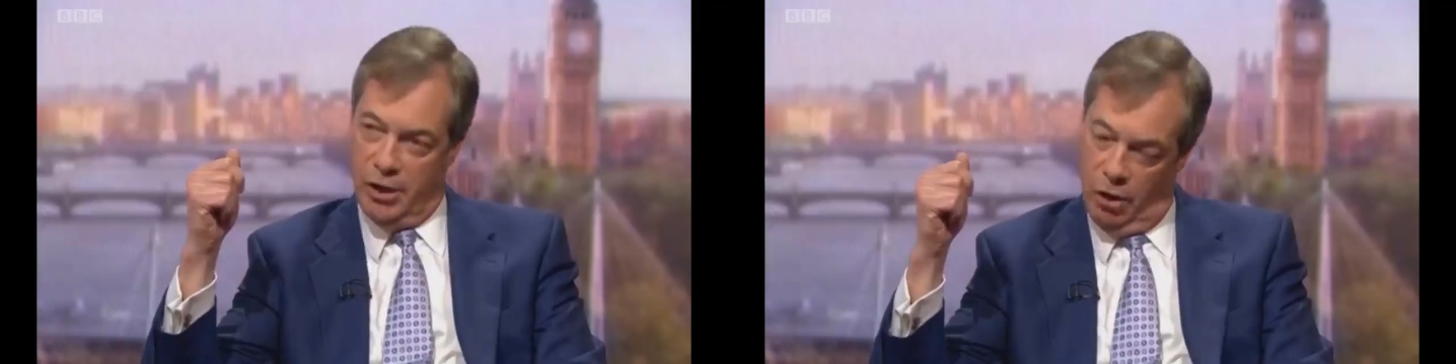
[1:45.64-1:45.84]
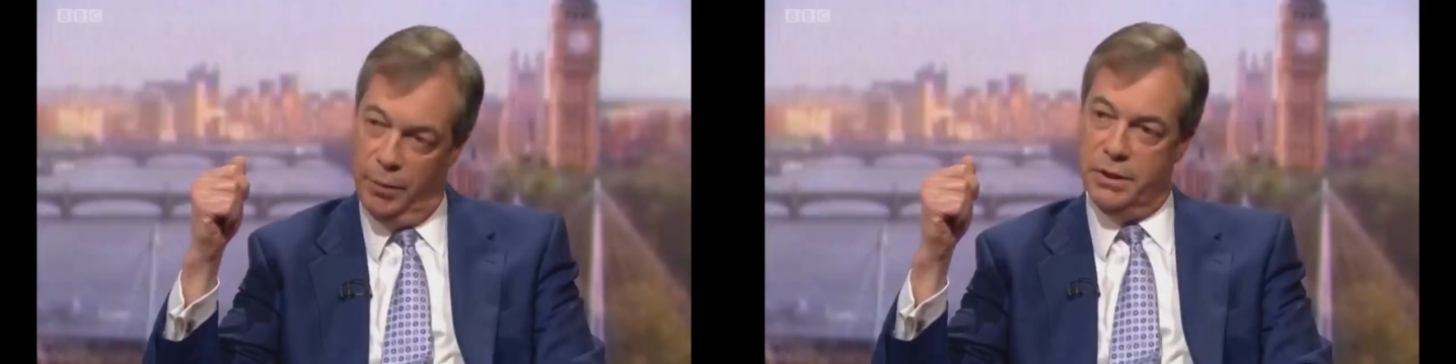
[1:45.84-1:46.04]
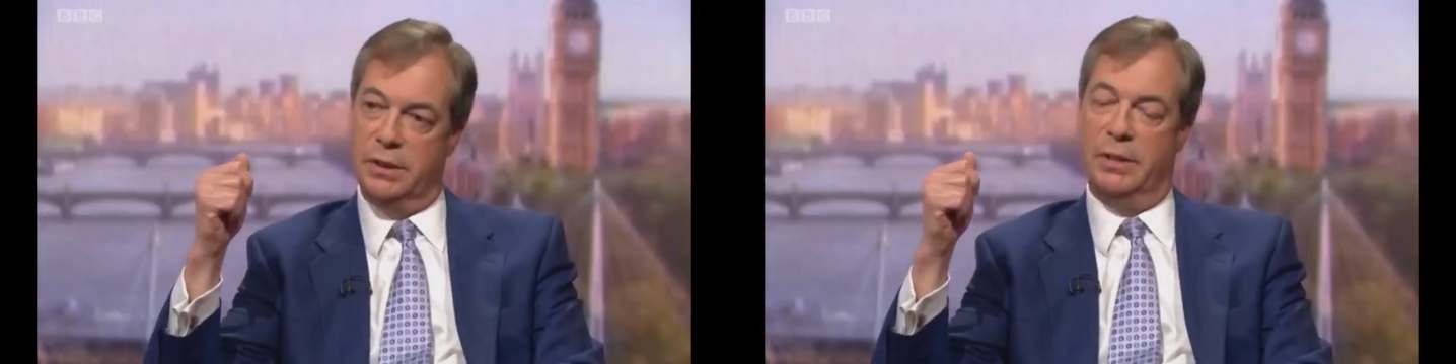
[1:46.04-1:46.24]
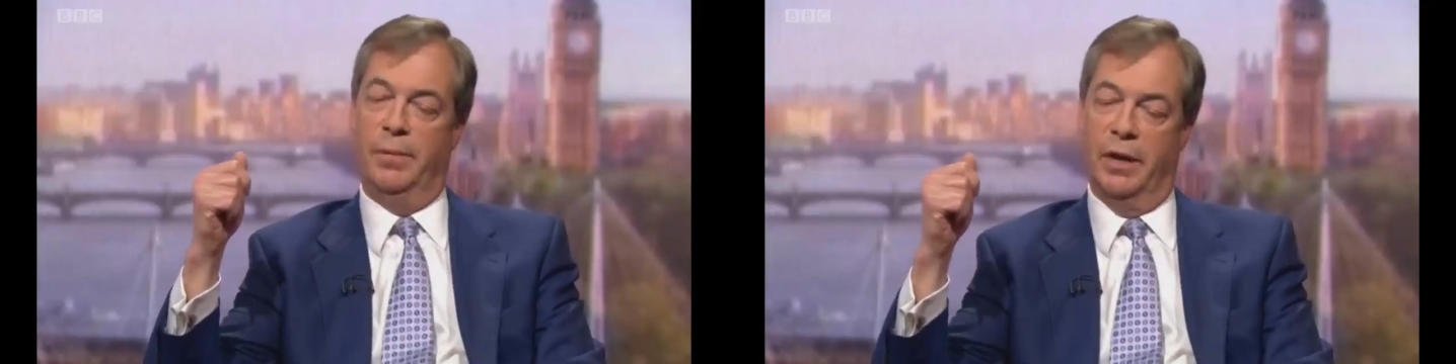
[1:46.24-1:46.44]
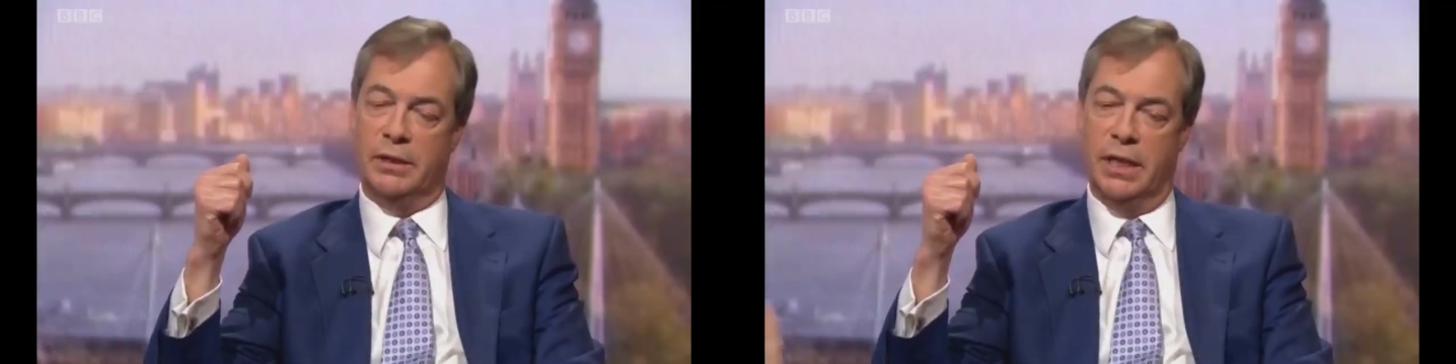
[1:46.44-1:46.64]
talk about
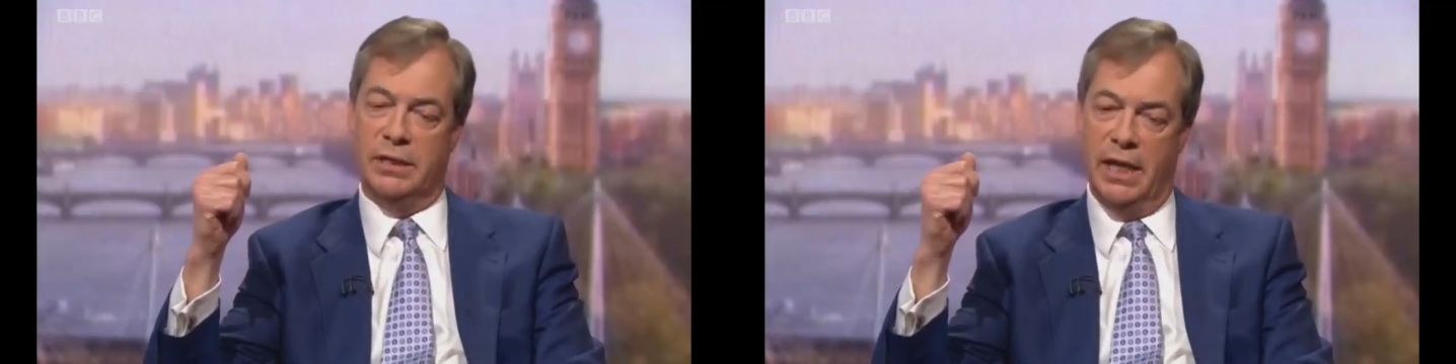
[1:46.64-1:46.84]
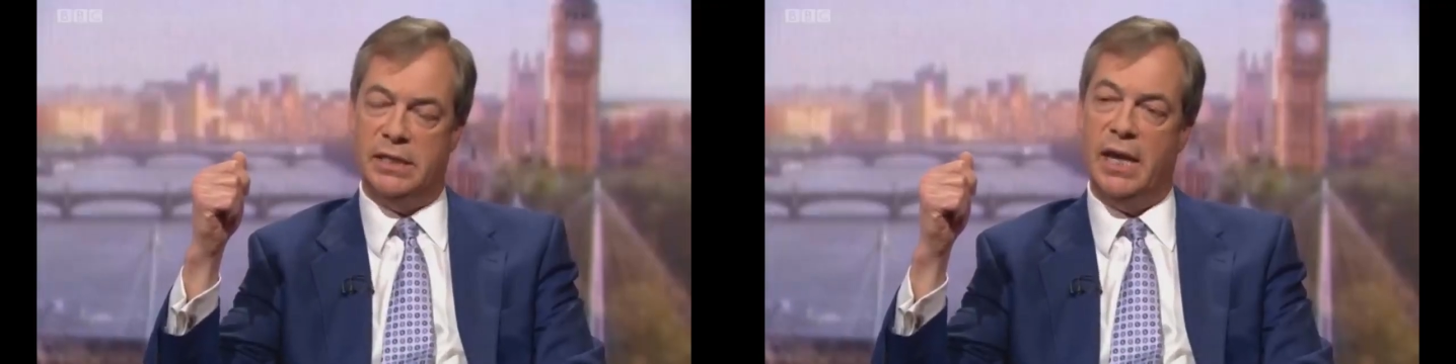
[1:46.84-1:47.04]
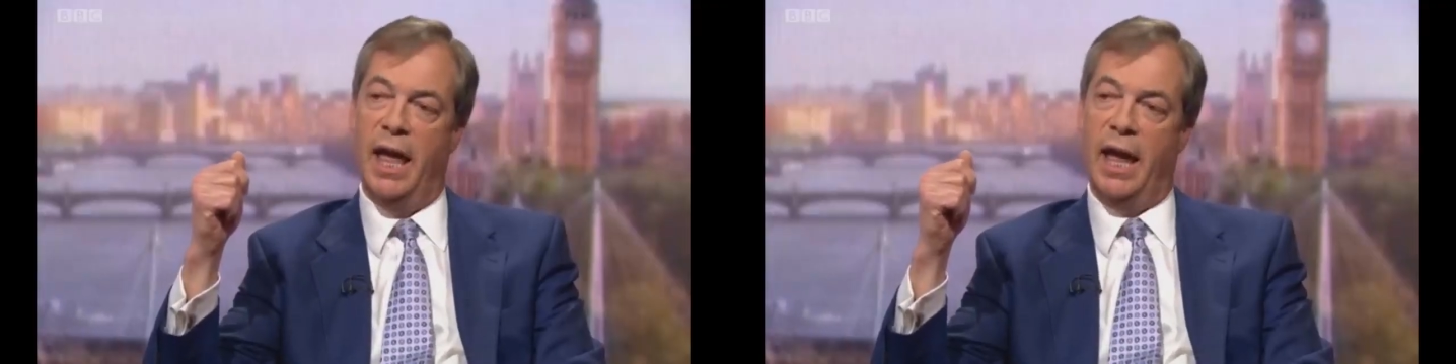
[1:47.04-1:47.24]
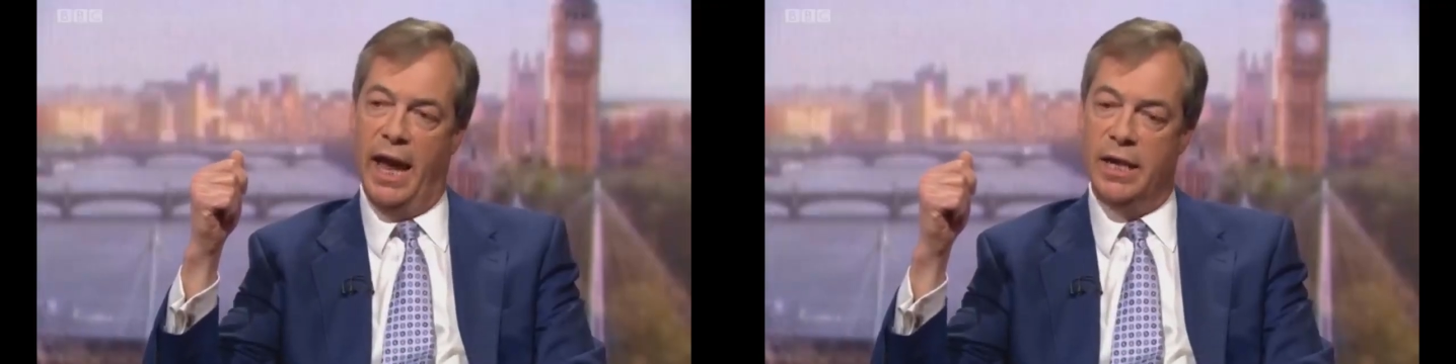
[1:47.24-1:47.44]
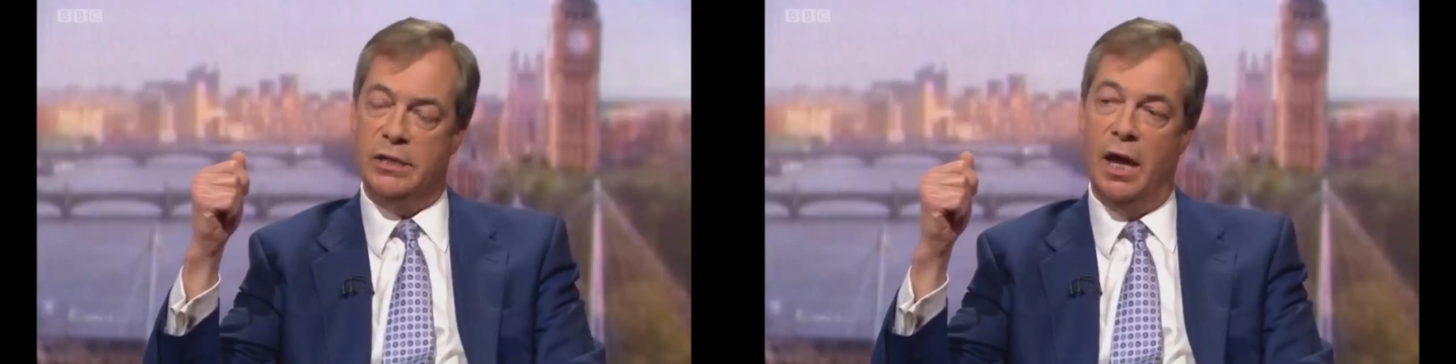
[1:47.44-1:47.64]
competence in politics. This
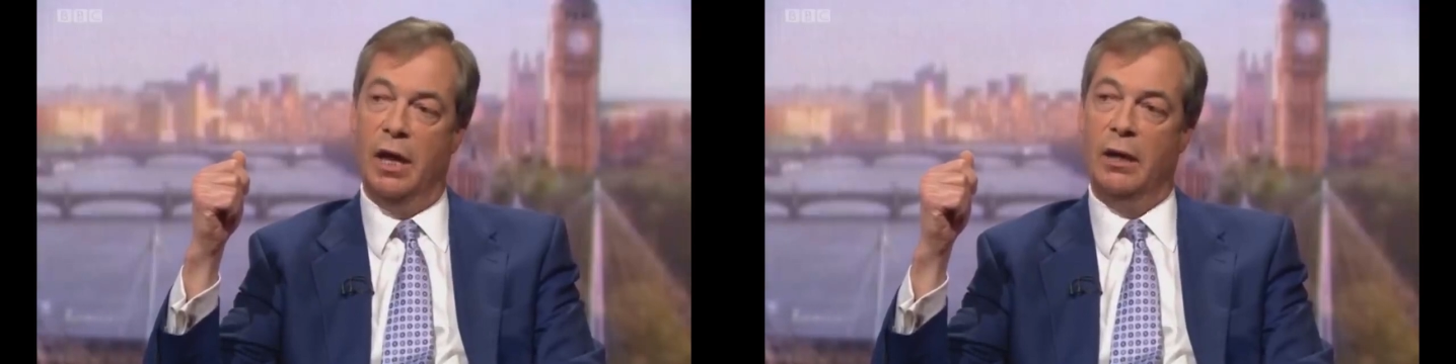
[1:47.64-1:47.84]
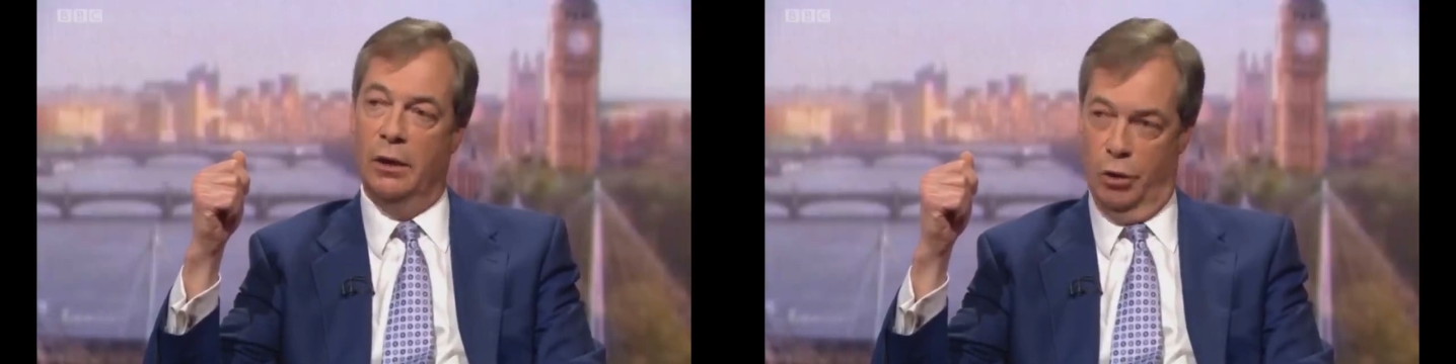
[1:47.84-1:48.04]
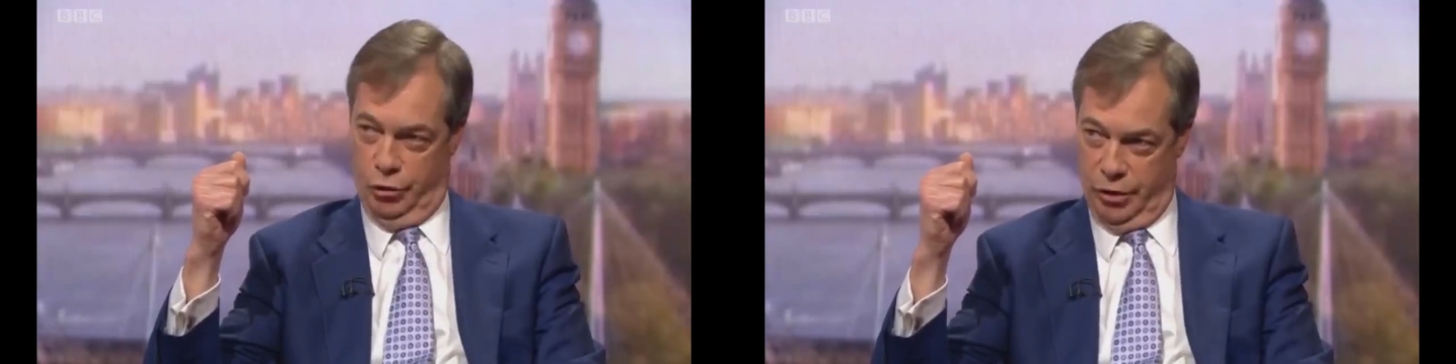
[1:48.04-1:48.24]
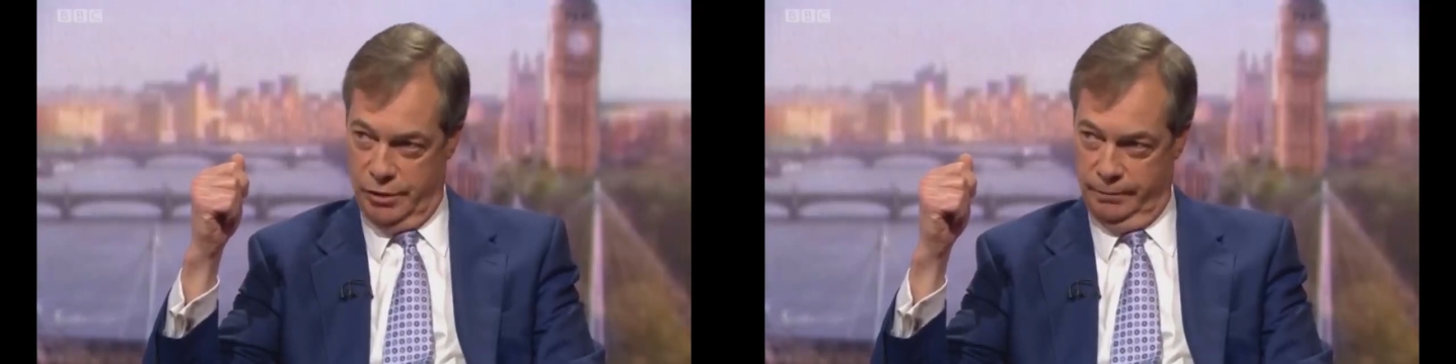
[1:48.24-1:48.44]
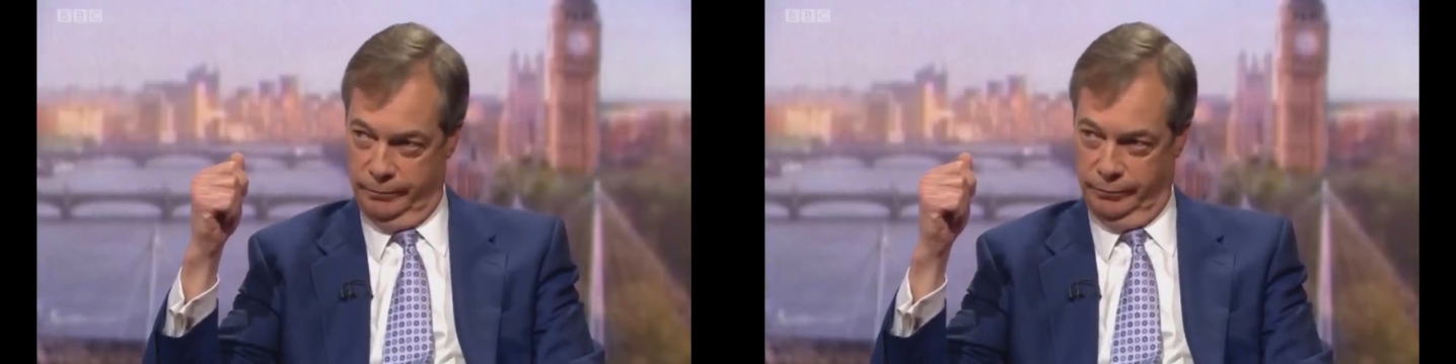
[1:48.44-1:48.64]
is
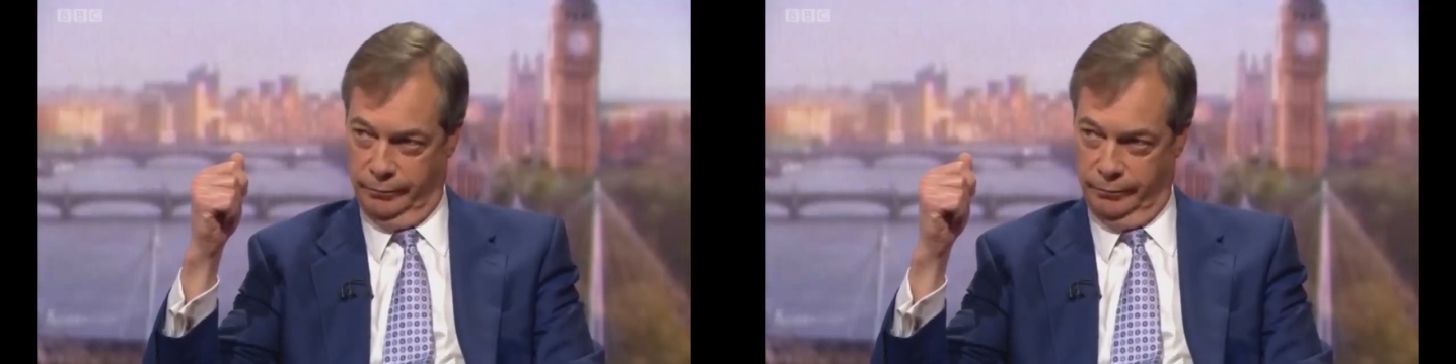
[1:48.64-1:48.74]
ludicrous.